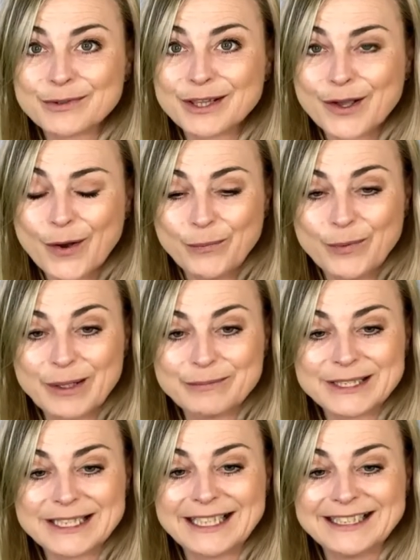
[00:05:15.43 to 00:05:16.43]
with the
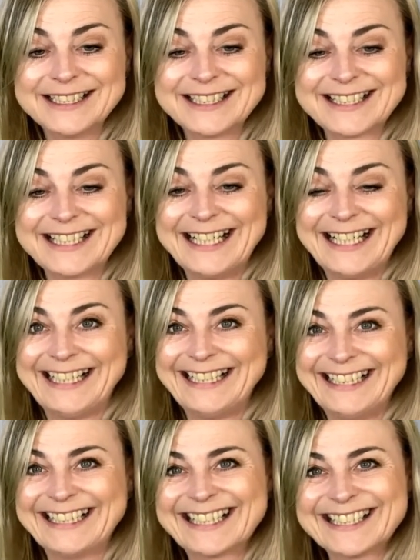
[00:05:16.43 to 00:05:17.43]
cobwebs and
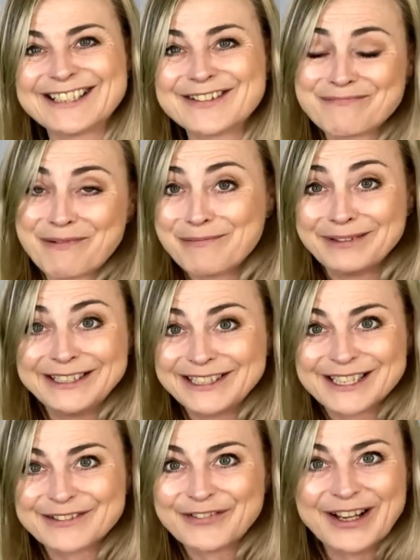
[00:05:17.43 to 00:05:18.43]
see, because you'll probably
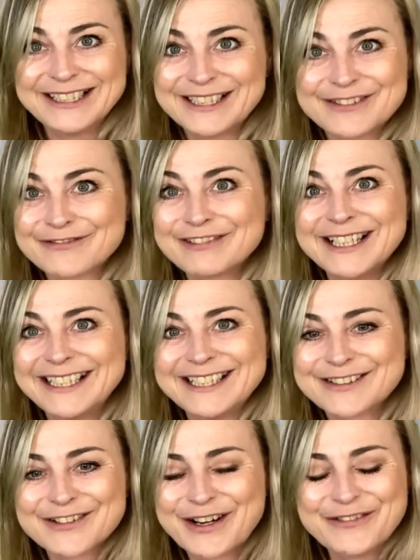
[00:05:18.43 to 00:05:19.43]
just find it's
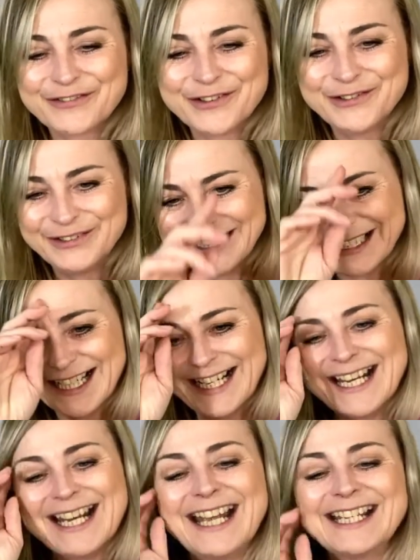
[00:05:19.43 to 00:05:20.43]
really straightforward
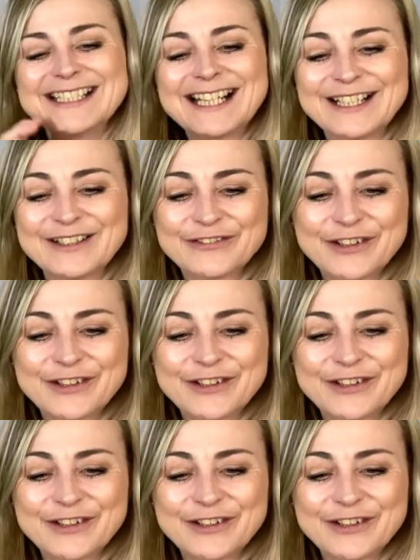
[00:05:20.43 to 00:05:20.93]
and take the